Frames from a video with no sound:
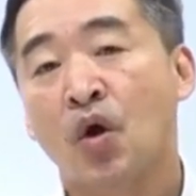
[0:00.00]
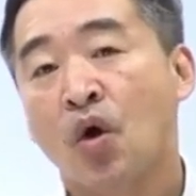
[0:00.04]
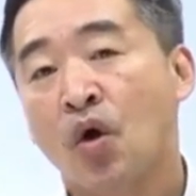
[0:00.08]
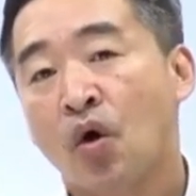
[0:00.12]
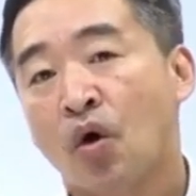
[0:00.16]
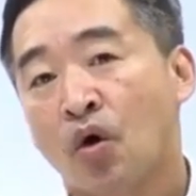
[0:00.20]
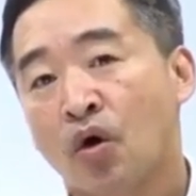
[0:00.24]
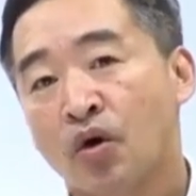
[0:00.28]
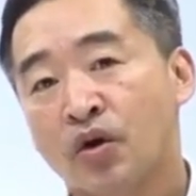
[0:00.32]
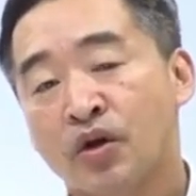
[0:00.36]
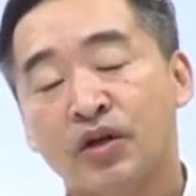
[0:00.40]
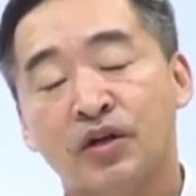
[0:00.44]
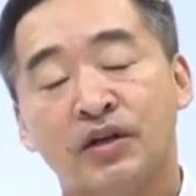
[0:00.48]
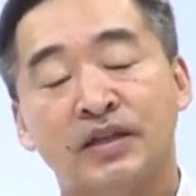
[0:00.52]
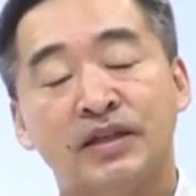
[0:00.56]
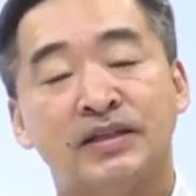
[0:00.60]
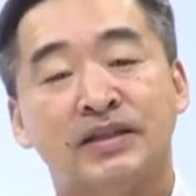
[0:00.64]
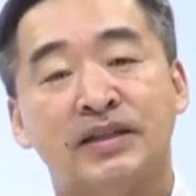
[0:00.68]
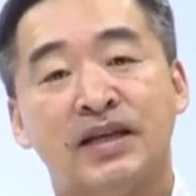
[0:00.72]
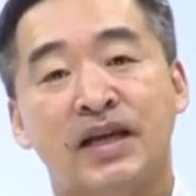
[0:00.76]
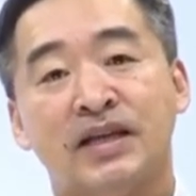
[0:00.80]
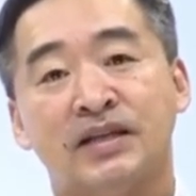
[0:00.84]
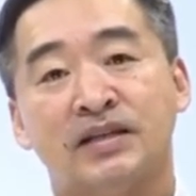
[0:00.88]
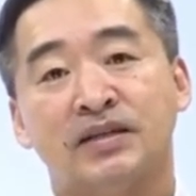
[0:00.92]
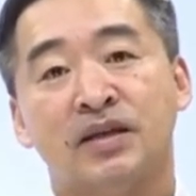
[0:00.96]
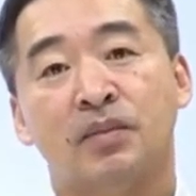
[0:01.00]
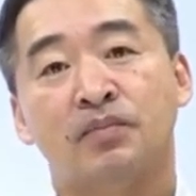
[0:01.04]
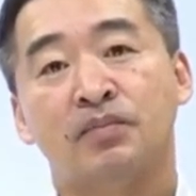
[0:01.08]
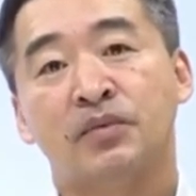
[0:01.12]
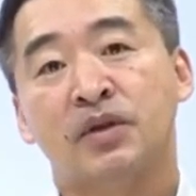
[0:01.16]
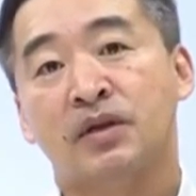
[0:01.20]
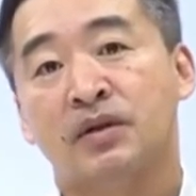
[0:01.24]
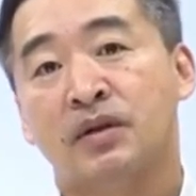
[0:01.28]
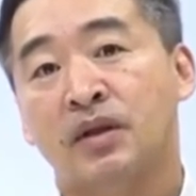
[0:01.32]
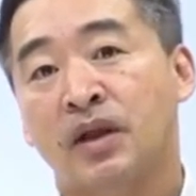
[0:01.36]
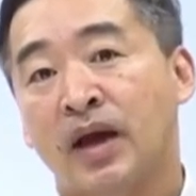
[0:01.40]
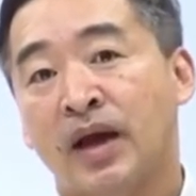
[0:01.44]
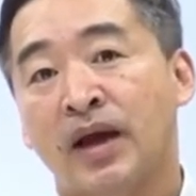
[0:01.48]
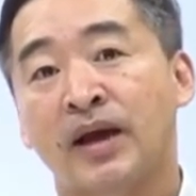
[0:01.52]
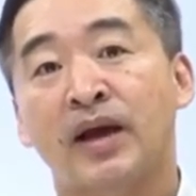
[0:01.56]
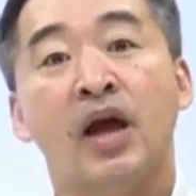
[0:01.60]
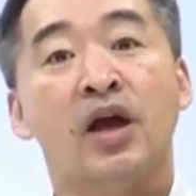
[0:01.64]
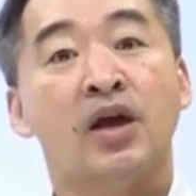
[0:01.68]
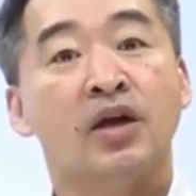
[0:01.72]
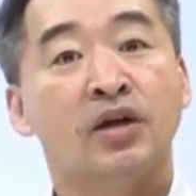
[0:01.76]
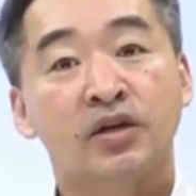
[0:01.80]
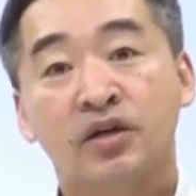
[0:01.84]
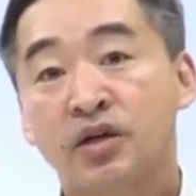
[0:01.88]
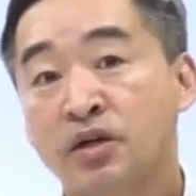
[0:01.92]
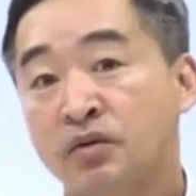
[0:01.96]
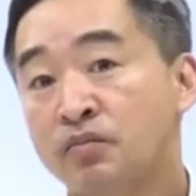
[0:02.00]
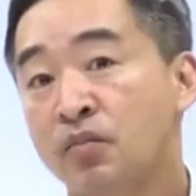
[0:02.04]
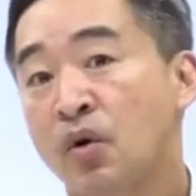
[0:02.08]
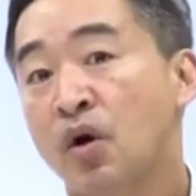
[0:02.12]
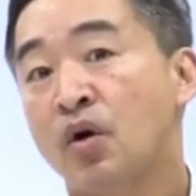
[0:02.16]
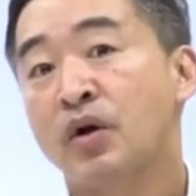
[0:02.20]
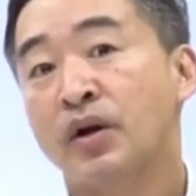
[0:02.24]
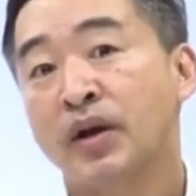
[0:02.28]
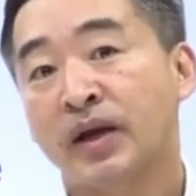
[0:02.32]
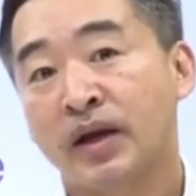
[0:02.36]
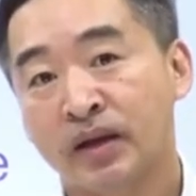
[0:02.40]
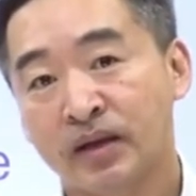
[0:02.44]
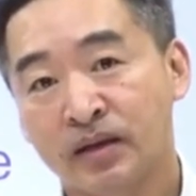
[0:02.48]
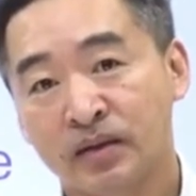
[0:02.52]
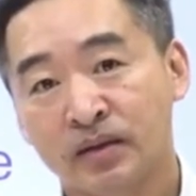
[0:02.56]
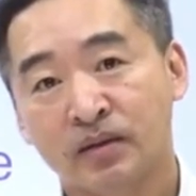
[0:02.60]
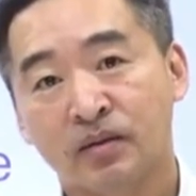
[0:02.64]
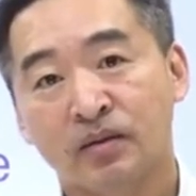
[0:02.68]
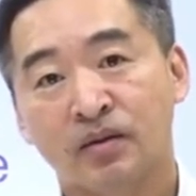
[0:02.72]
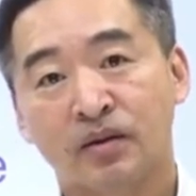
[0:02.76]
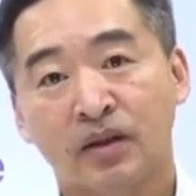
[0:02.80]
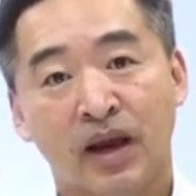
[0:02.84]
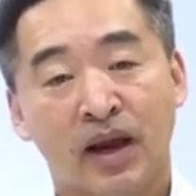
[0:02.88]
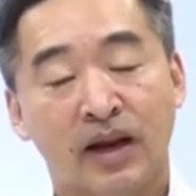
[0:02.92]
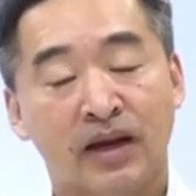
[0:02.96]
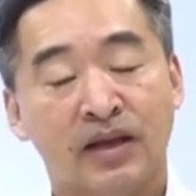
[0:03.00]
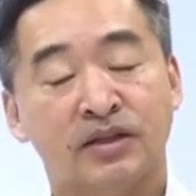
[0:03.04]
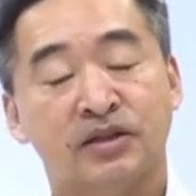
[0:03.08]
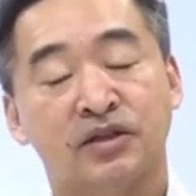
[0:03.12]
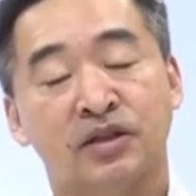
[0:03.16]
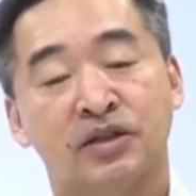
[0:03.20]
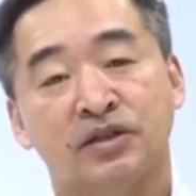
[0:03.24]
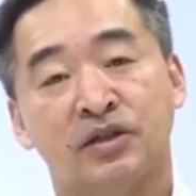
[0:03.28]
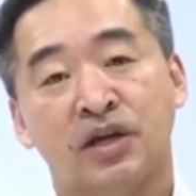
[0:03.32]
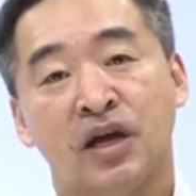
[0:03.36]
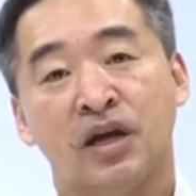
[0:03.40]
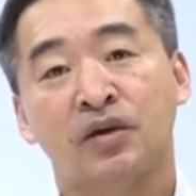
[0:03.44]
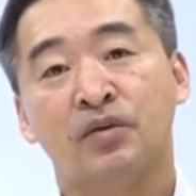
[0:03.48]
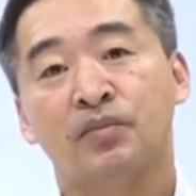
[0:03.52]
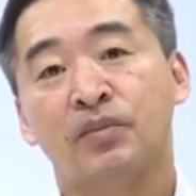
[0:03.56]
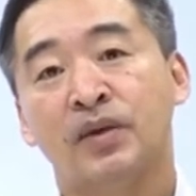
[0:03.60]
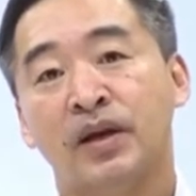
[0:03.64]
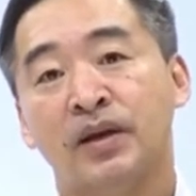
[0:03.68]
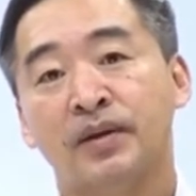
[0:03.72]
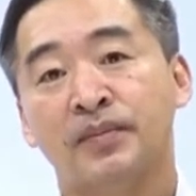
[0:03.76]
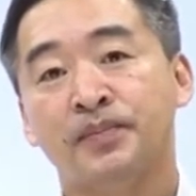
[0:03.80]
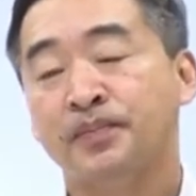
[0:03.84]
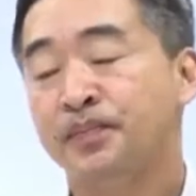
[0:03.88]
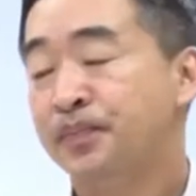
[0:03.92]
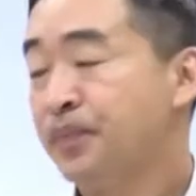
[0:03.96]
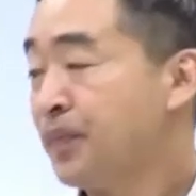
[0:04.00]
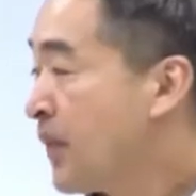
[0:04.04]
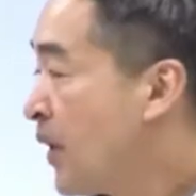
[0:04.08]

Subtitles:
Or you could say something like, good morning, ladies and gentlemen.